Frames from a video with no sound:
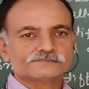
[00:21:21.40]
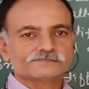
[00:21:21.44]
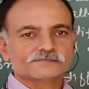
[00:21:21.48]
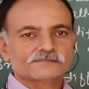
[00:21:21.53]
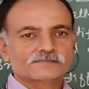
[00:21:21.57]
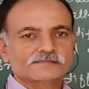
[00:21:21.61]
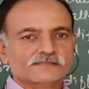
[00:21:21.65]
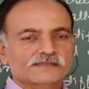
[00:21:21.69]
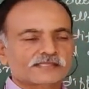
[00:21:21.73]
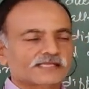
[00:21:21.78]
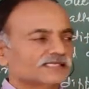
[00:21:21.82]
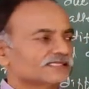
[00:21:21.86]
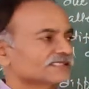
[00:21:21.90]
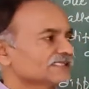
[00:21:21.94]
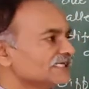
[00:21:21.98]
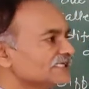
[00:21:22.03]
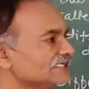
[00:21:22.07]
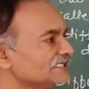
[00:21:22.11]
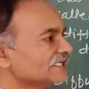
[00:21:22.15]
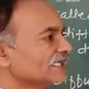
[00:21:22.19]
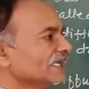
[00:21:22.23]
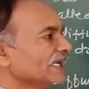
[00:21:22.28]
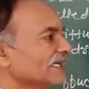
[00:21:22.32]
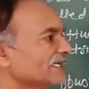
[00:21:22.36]
This
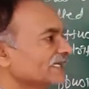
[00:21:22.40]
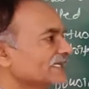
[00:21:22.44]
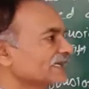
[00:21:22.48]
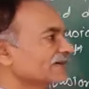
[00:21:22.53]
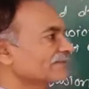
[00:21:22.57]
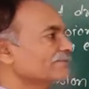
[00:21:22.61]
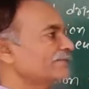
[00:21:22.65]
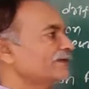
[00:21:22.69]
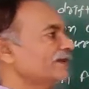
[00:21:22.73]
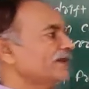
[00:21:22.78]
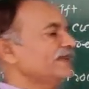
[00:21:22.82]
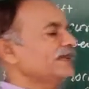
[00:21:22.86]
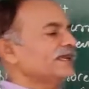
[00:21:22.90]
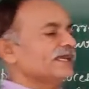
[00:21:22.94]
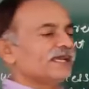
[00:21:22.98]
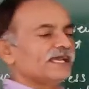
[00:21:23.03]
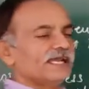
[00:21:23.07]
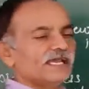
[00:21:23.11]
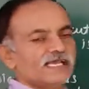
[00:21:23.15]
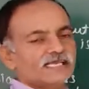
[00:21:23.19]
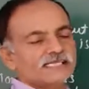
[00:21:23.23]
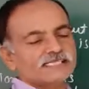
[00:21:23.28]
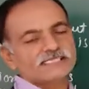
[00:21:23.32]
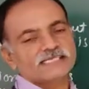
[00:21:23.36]
electric field
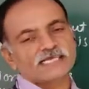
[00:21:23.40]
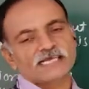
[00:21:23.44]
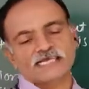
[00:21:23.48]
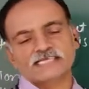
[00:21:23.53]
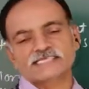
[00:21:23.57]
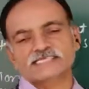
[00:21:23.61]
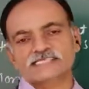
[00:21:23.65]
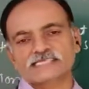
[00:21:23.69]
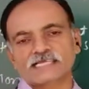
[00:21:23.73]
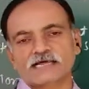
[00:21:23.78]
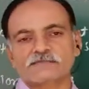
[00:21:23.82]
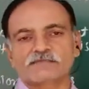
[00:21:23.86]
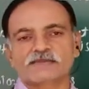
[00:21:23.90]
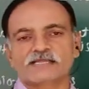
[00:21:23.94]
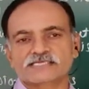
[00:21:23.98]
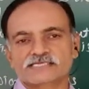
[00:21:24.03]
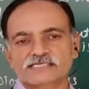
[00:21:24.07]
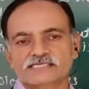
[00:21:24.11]
is established.